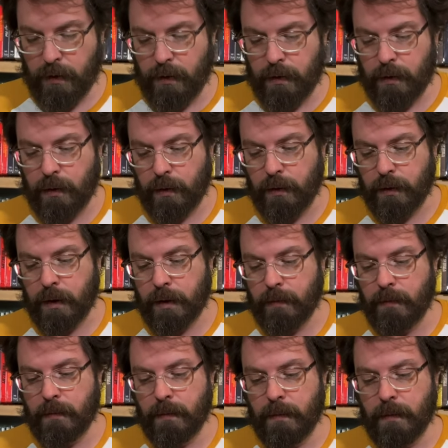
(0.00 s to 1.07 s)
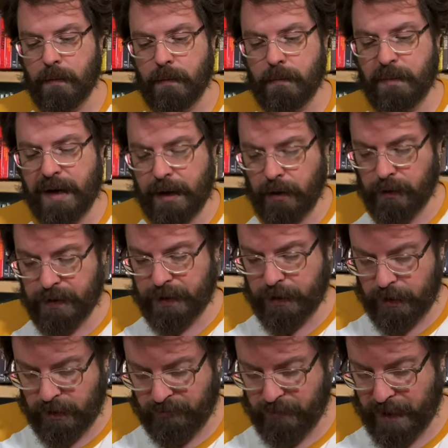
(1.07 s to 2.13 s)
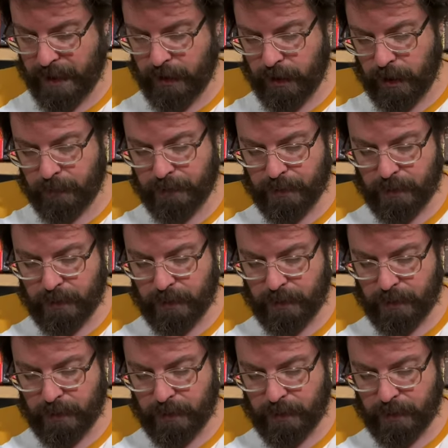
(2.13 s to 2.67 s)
Hold on. Pack all this stuff back up.